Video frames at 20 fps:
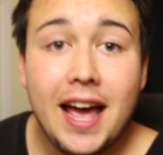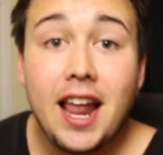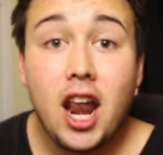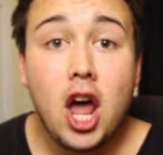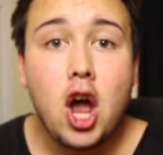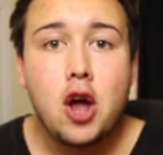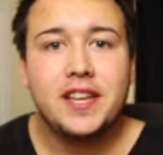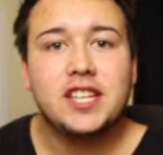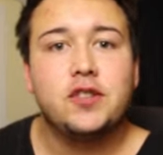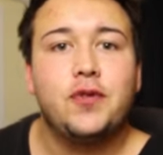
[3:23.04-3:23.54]

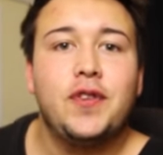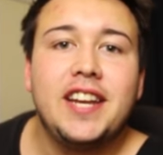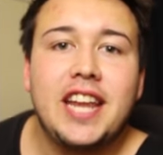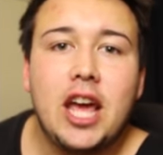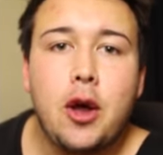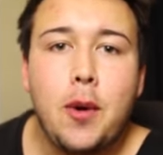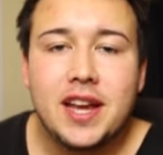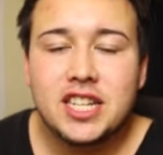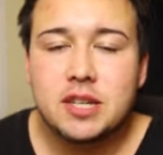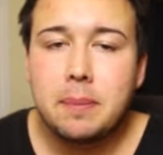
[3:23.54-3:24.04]
Hello, this
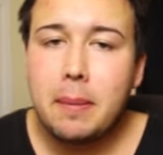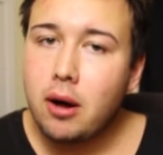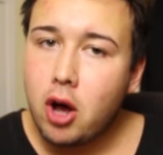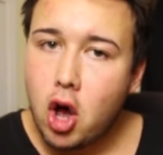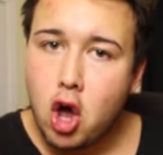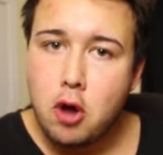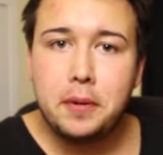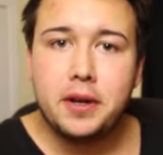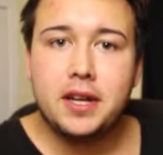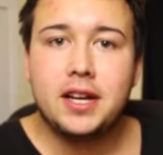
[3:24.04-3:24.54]
video is
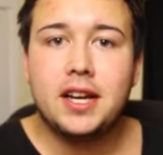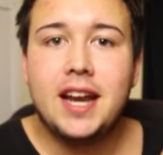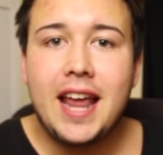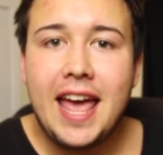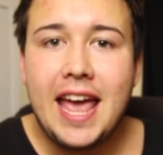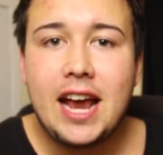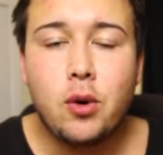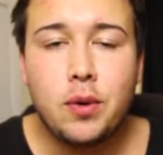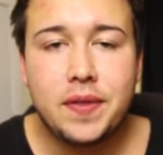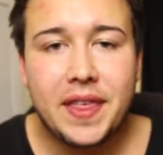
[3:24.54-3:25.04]
about opening
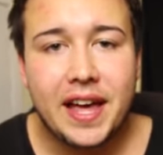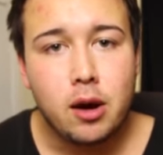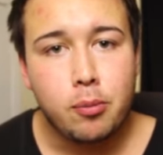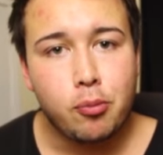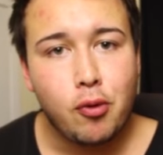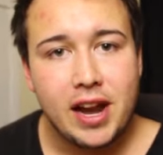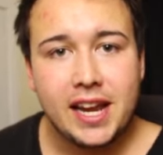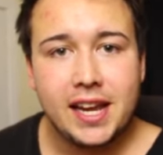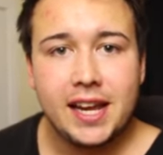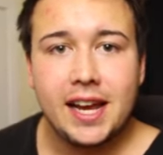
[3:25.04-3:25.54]
an egg
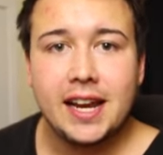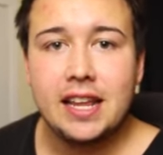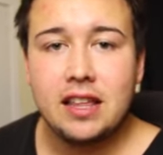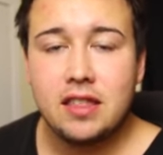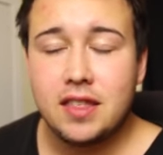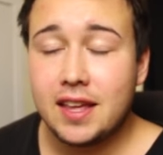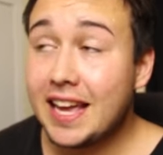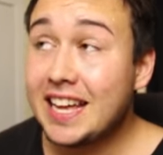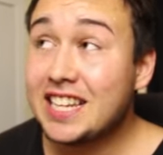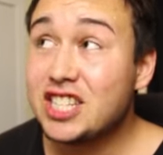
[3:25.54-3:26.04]
without breaking
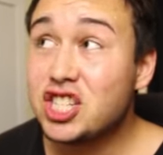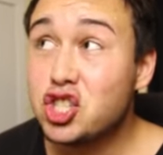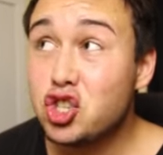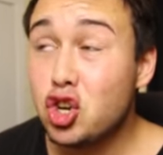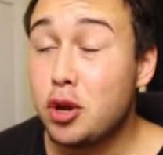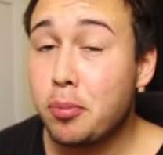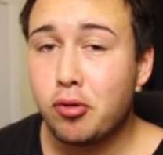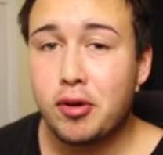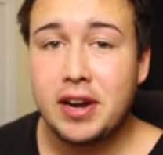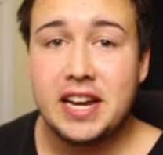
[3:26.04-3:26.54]
anything. It's
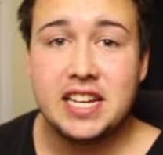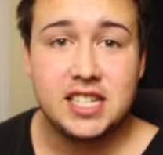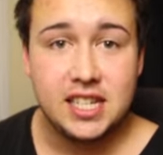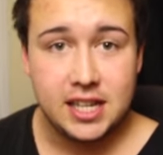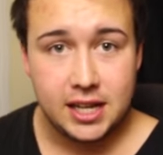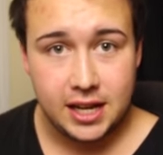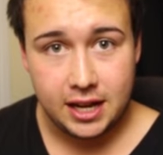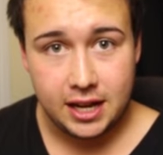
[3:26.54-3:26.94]
super easy